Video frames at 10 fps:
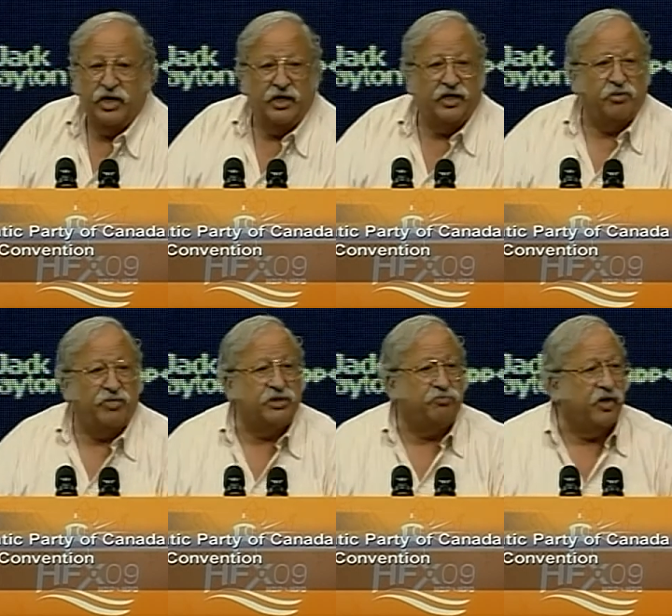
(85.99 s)
he led the
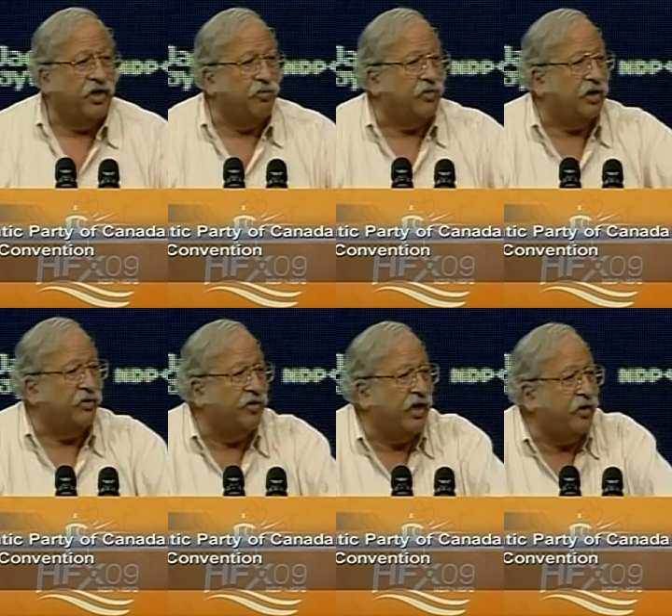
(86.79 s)
bus boycott in
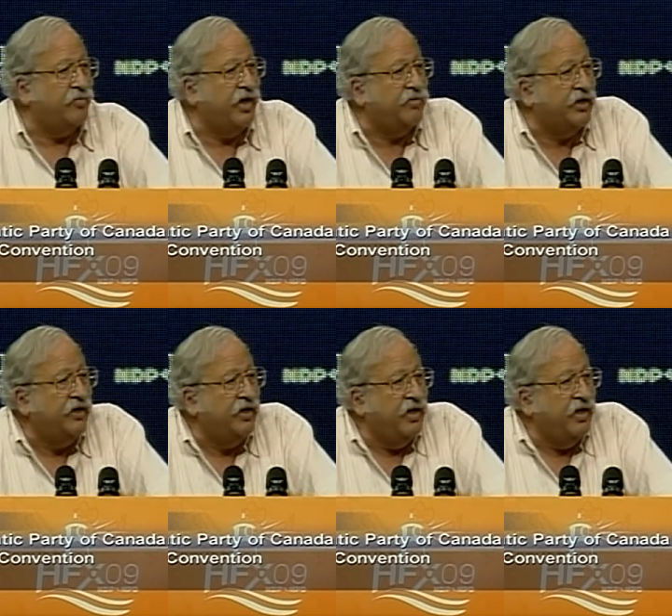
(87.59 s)
Montgomery, Alabama.